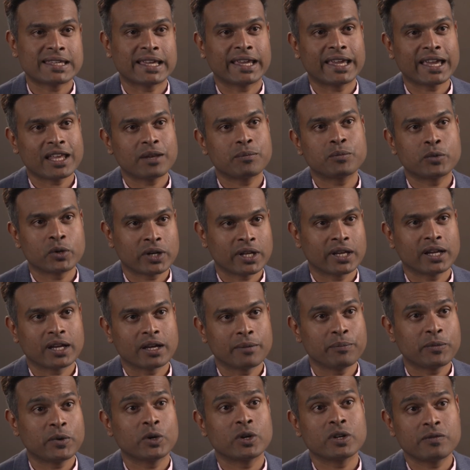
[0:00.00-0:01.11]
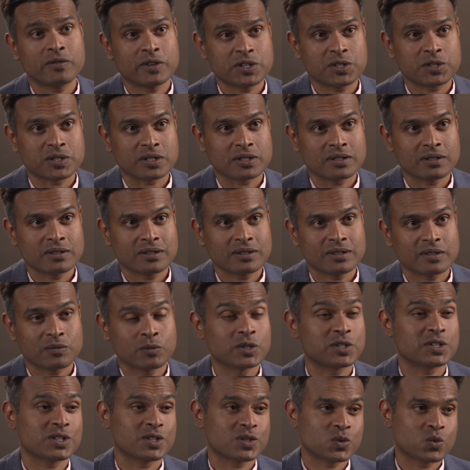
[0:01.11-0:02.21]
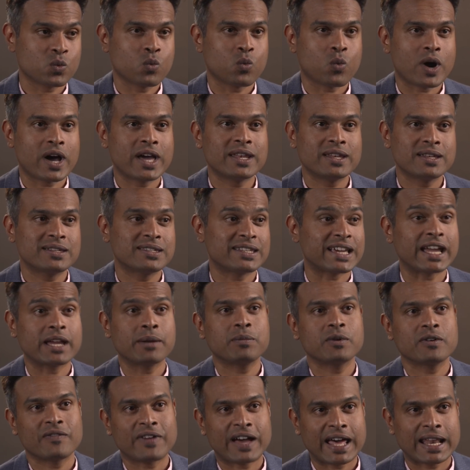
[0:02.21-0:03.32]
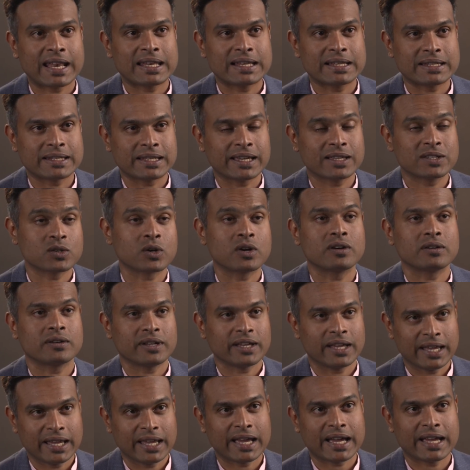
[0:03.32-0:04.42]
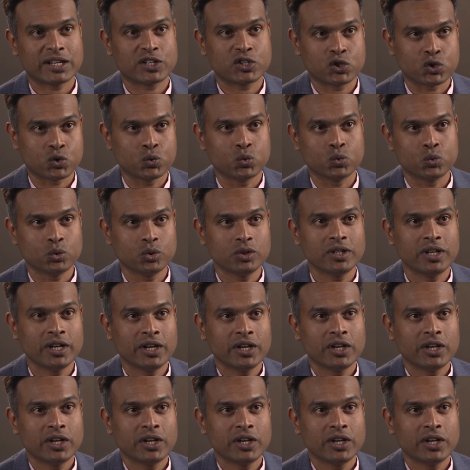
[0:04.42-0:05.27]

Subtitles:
again putting computer vision, which is one type of analytics or AI tool,